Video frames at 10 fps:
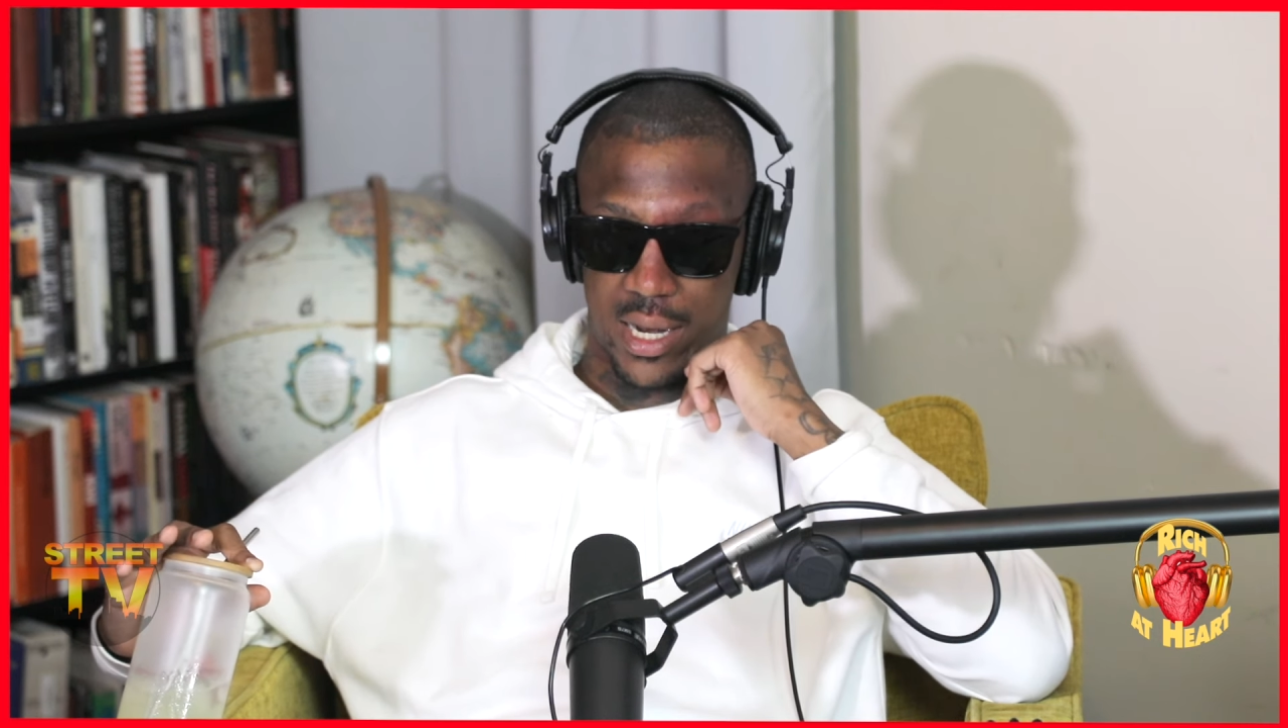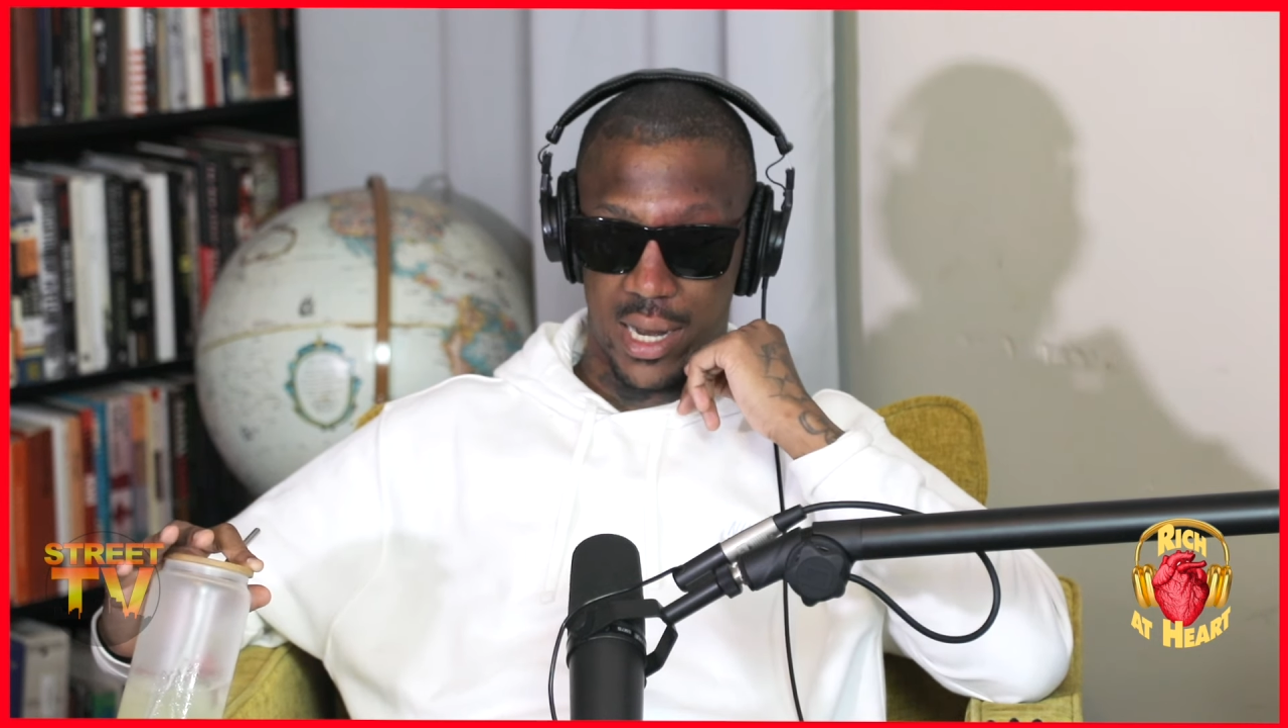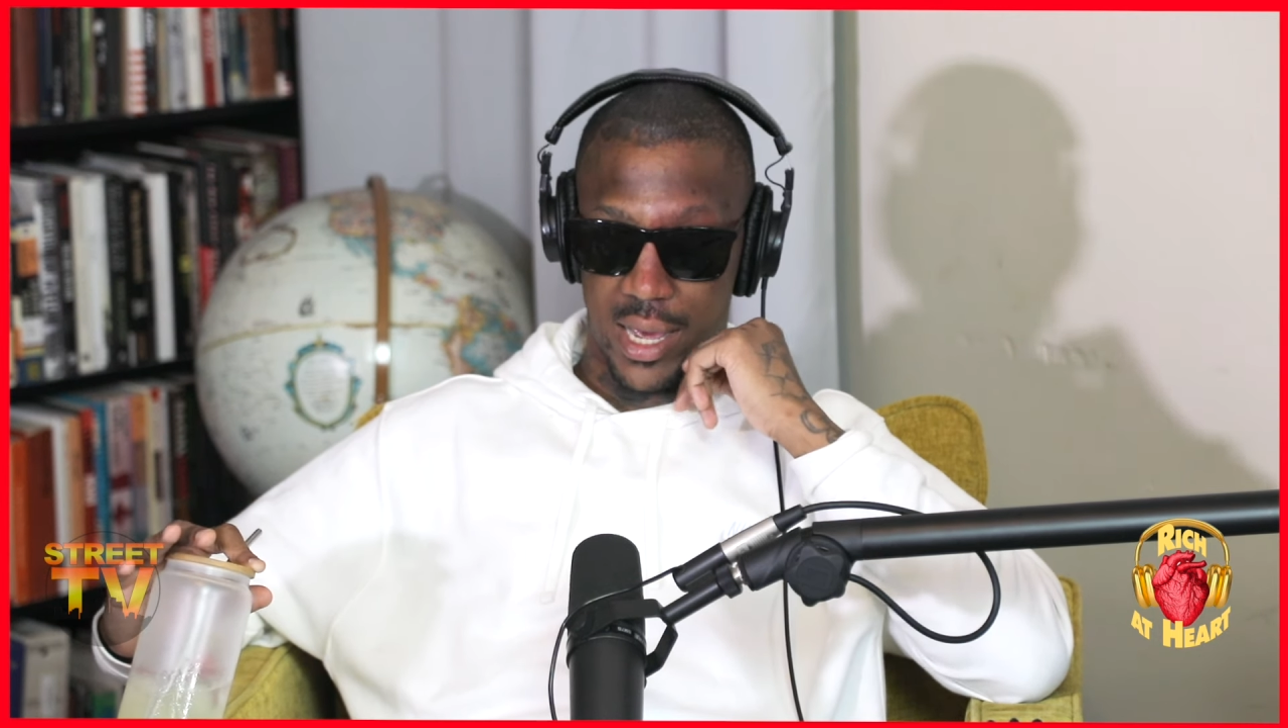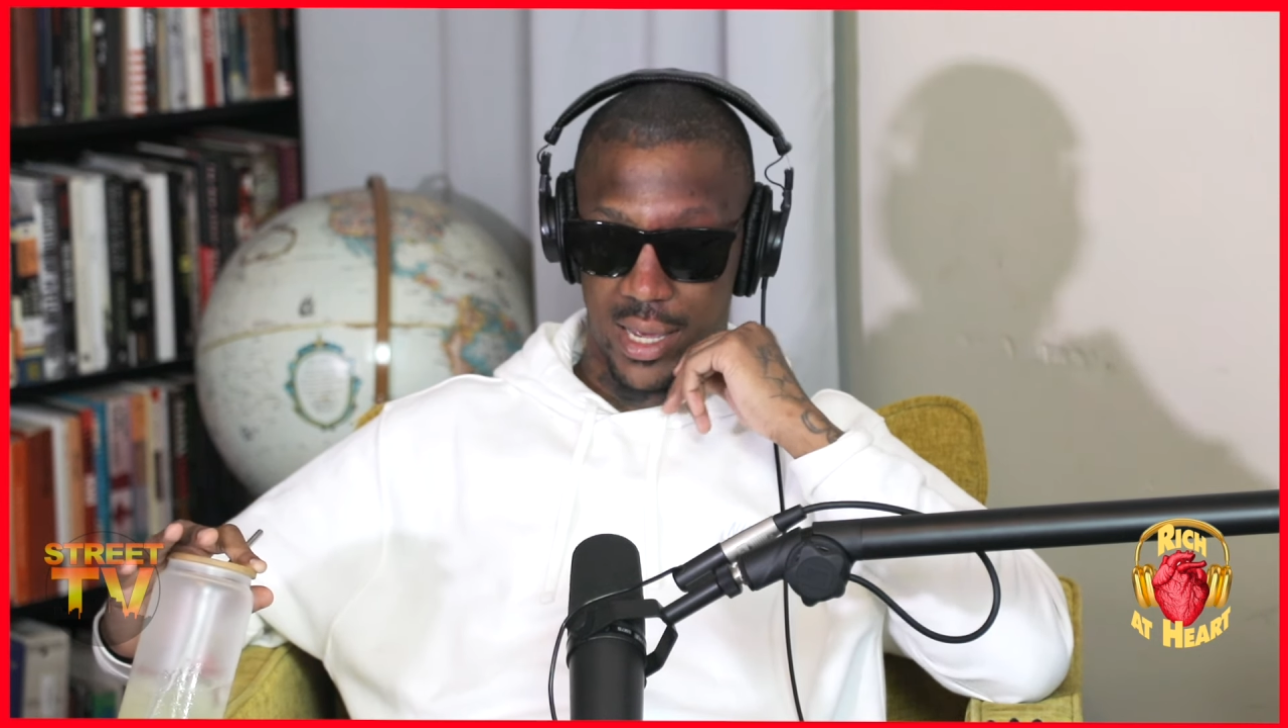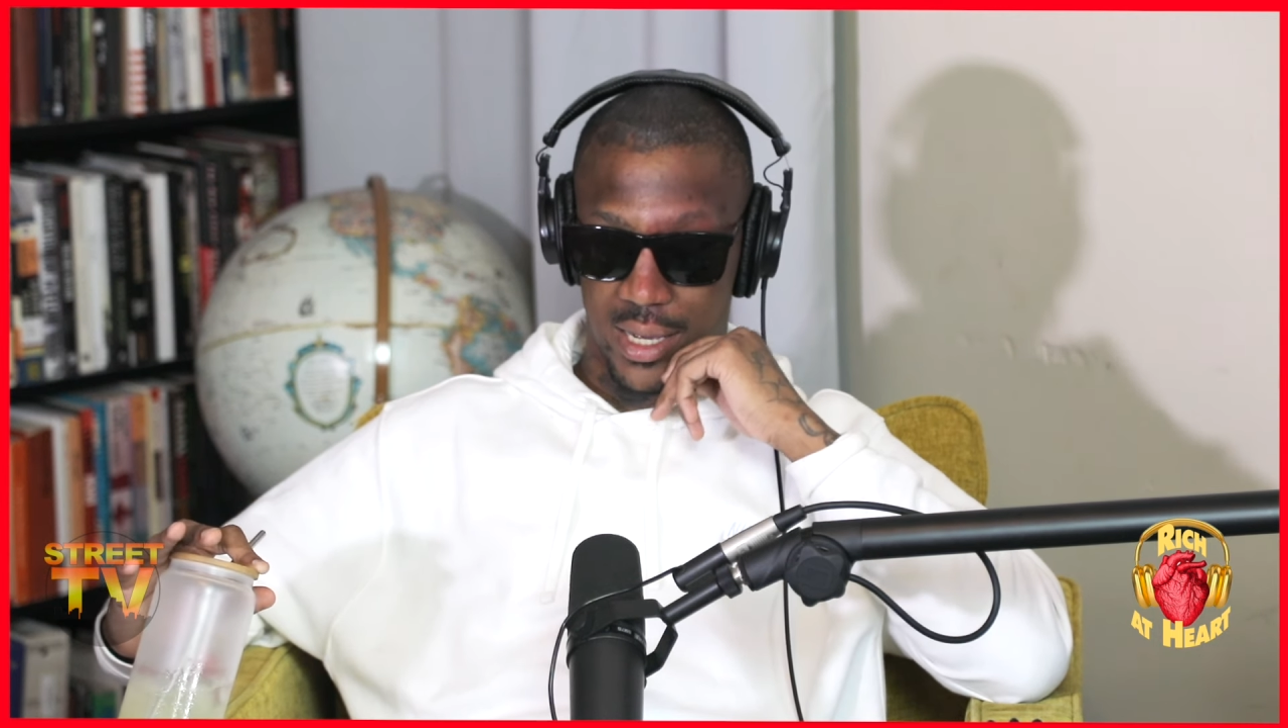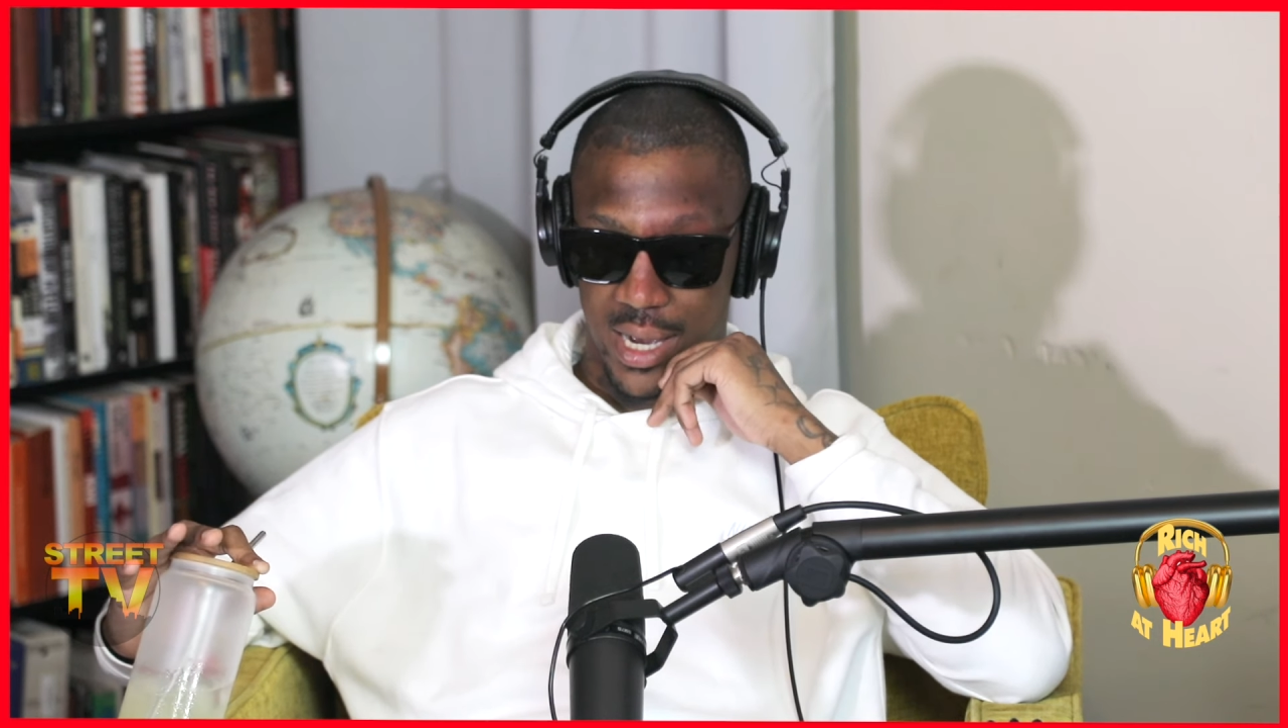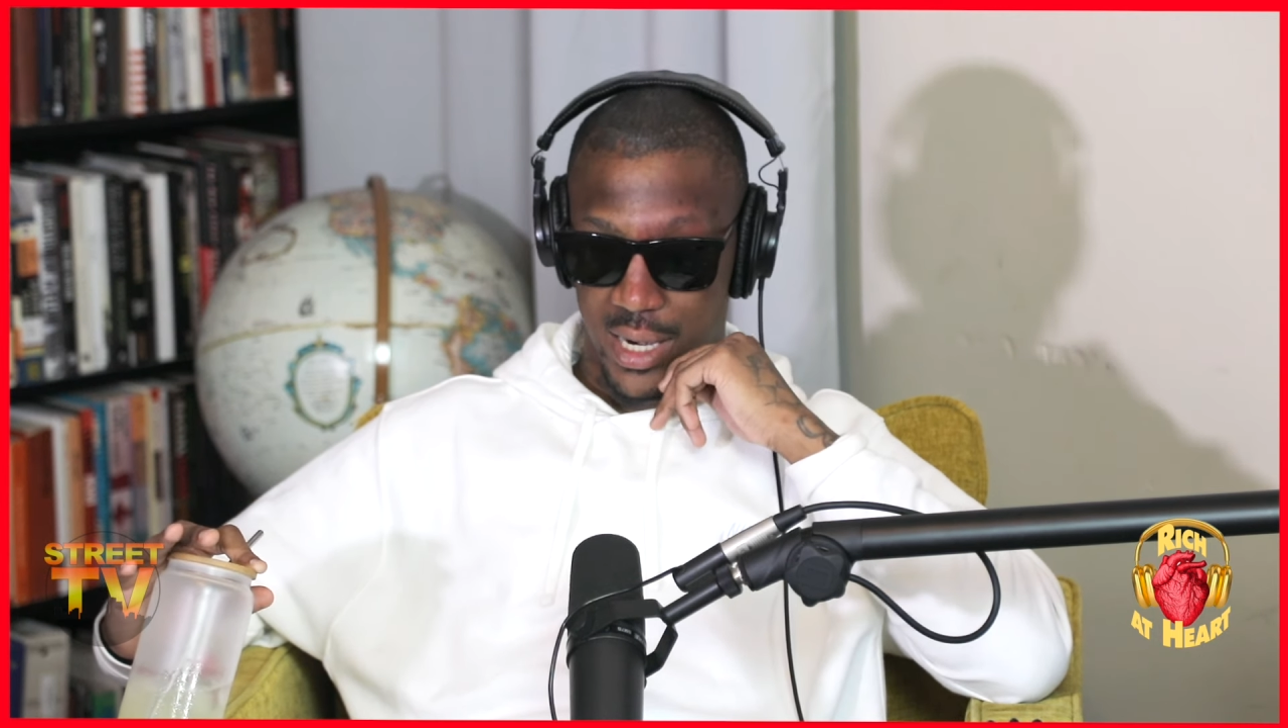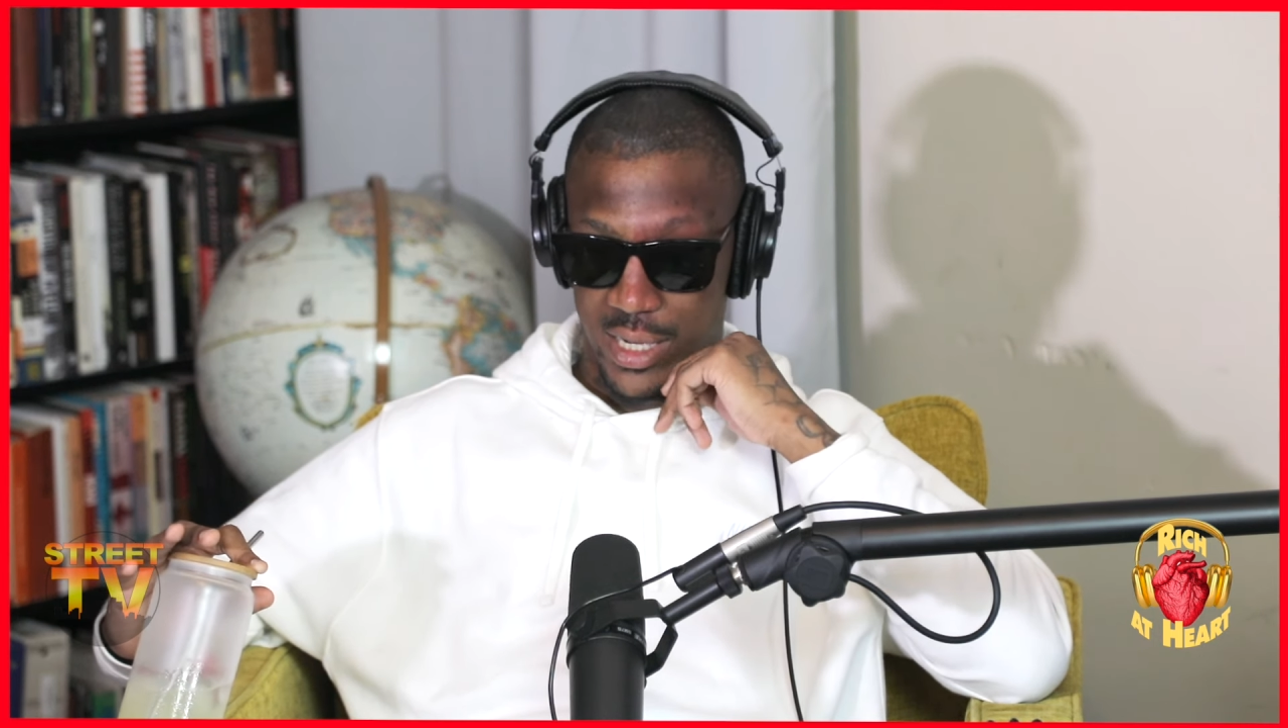to like kind of